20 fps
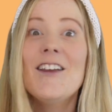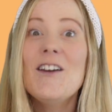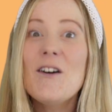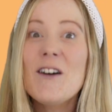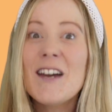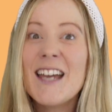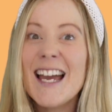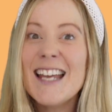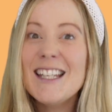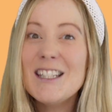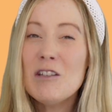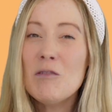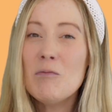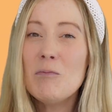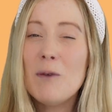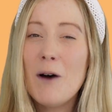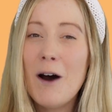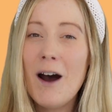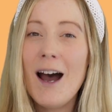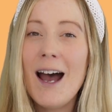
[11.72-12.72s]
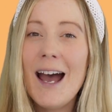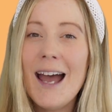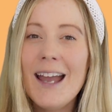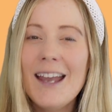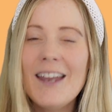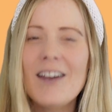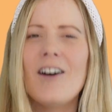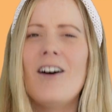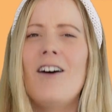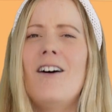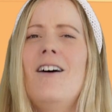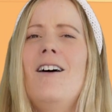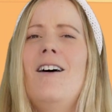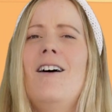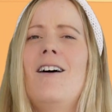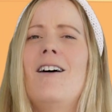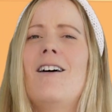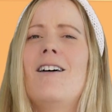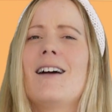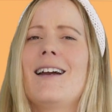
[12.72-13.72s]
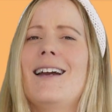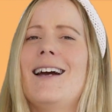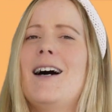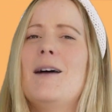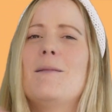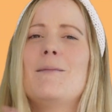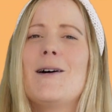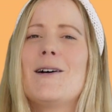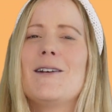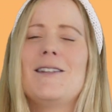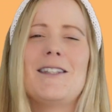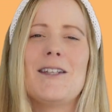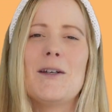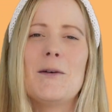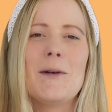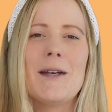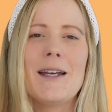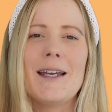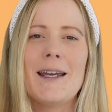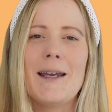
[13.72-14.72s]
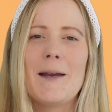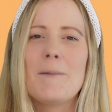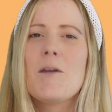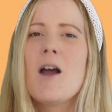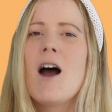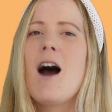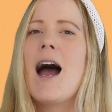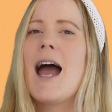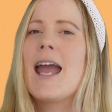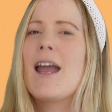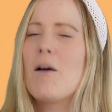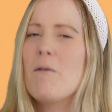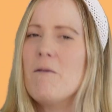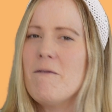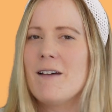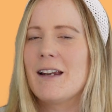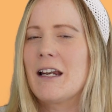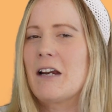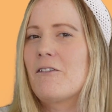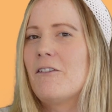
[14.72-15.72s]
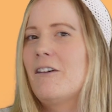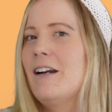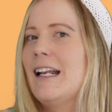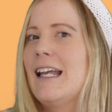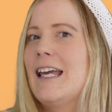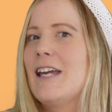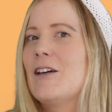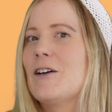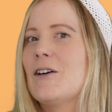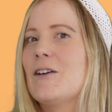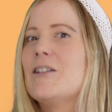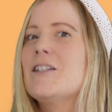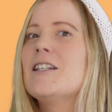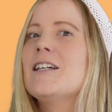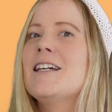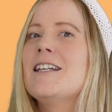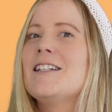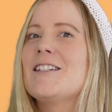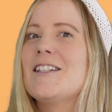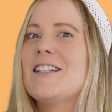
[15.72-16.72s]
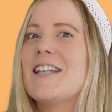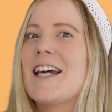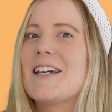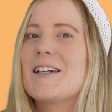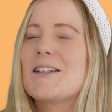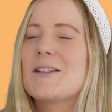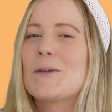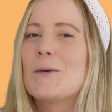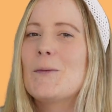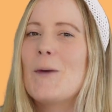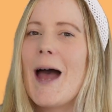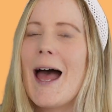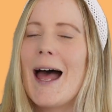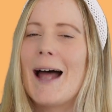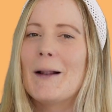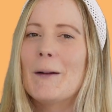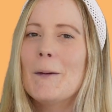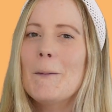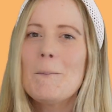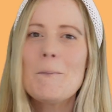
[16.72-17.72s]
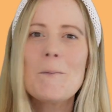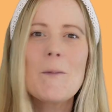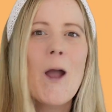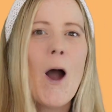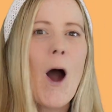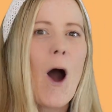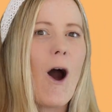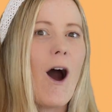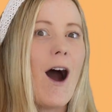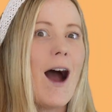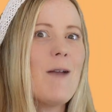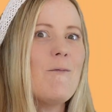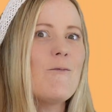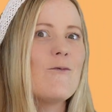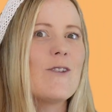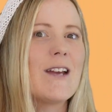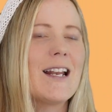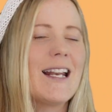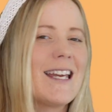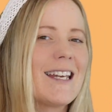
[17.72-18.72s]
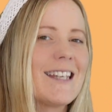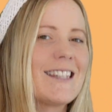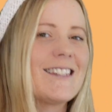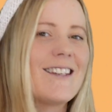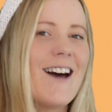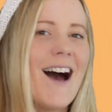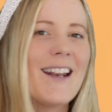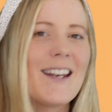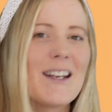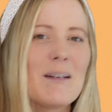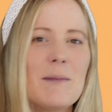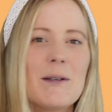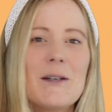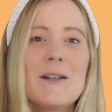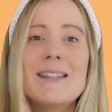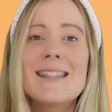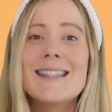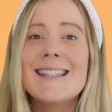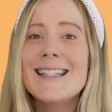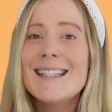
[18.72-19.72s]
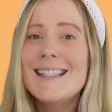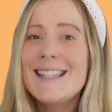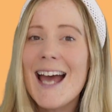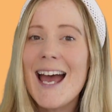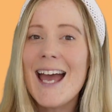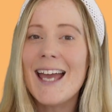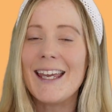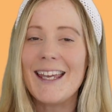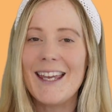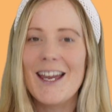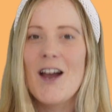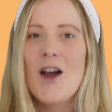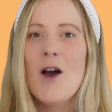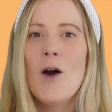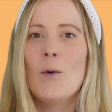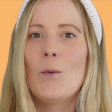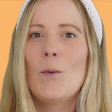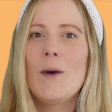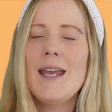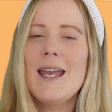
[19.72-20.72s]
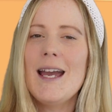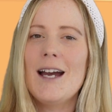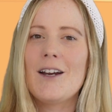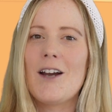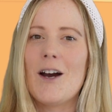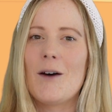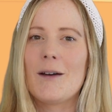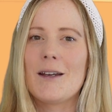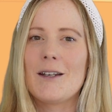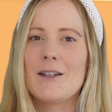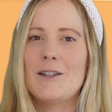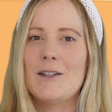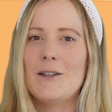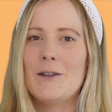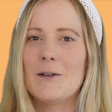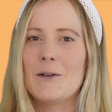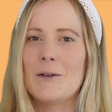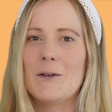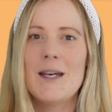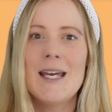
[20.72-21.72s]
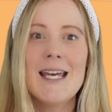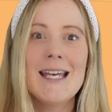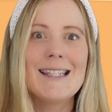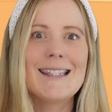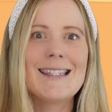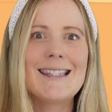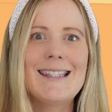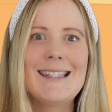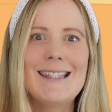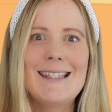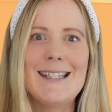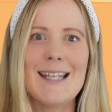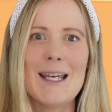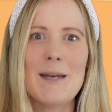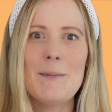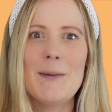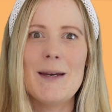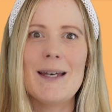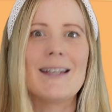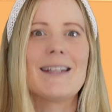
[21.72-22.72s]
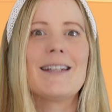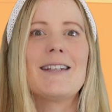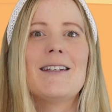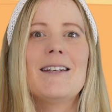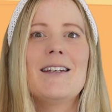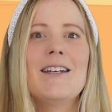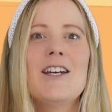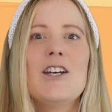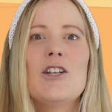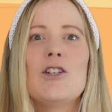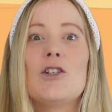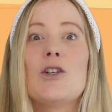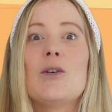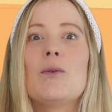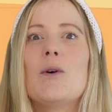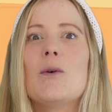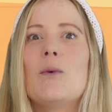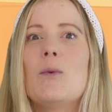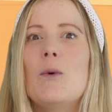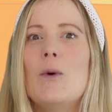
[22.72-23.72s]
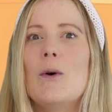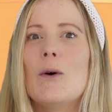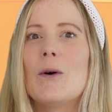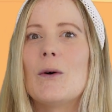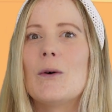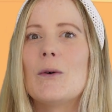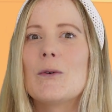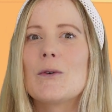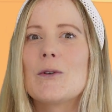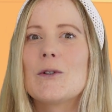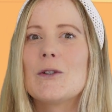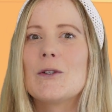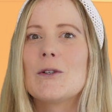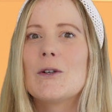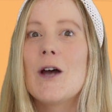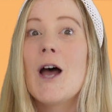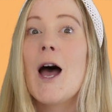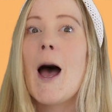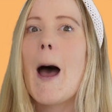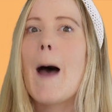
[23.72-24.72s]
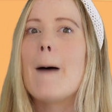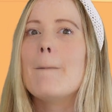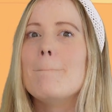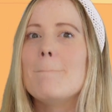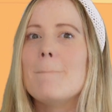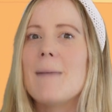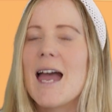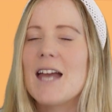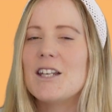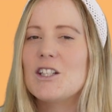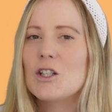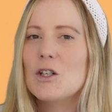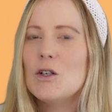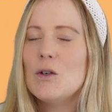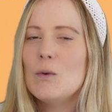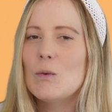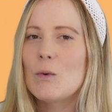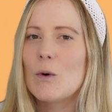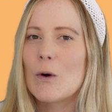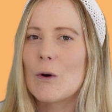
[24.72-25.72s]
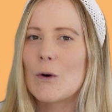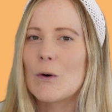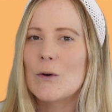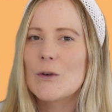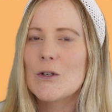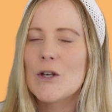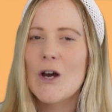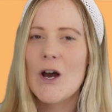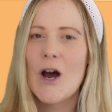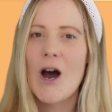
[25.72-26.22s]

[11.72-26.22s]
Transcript: You're kei Oh, pai. Oh, see, we're here. Hey, I'm feeling really good today as well. I'm really excited because today we are going to step in to a world, a magical world